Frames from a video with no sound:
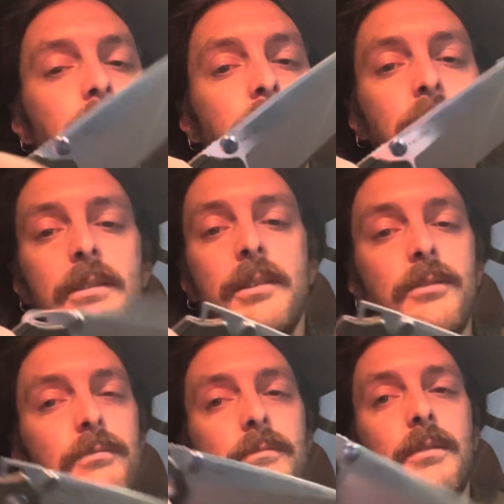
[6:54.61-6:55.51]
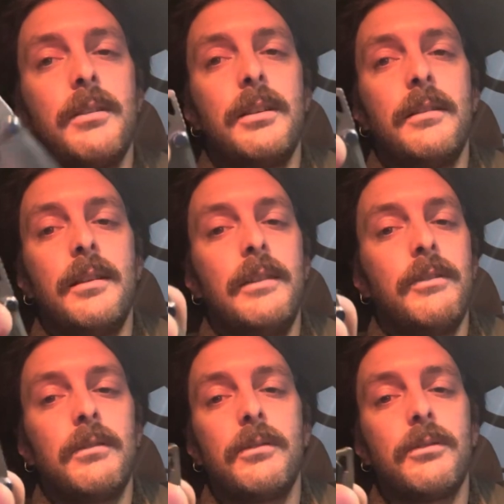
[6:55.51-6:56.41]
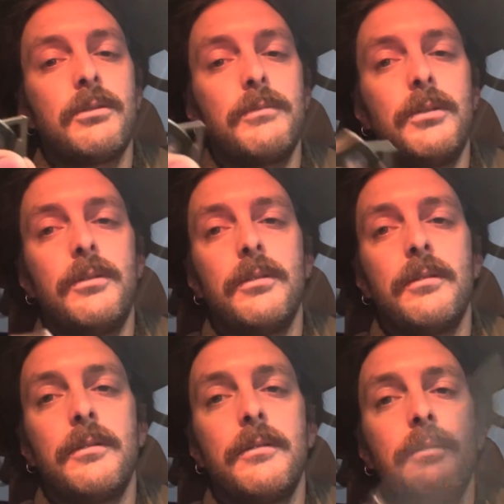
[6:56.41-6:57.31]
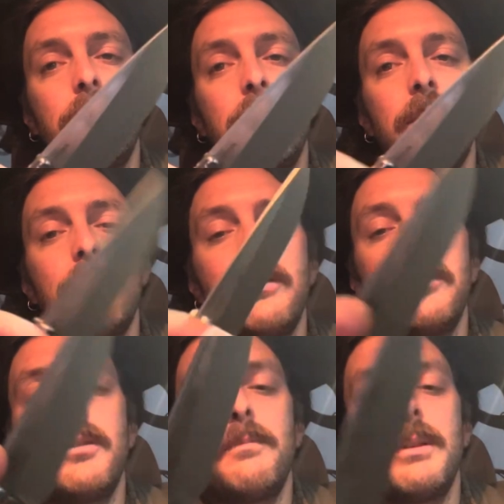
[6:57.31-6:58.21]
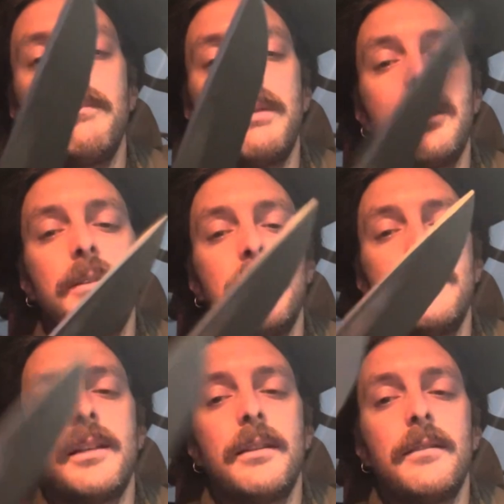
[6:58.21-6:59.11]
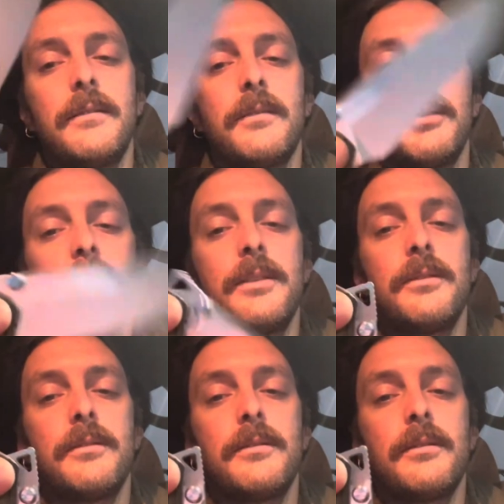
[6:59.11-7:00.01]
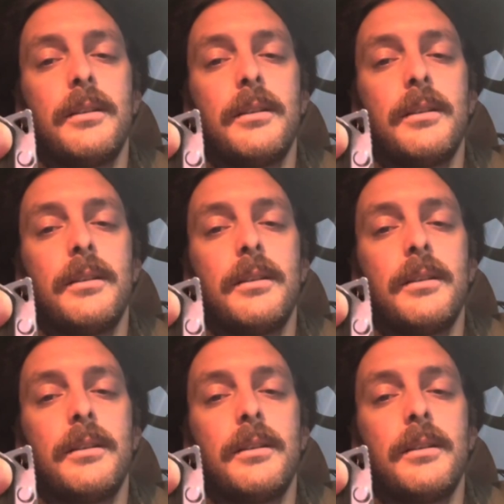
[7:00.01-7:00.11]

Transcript: this is even a little smoother with even a little bit better detent than some Kaisers.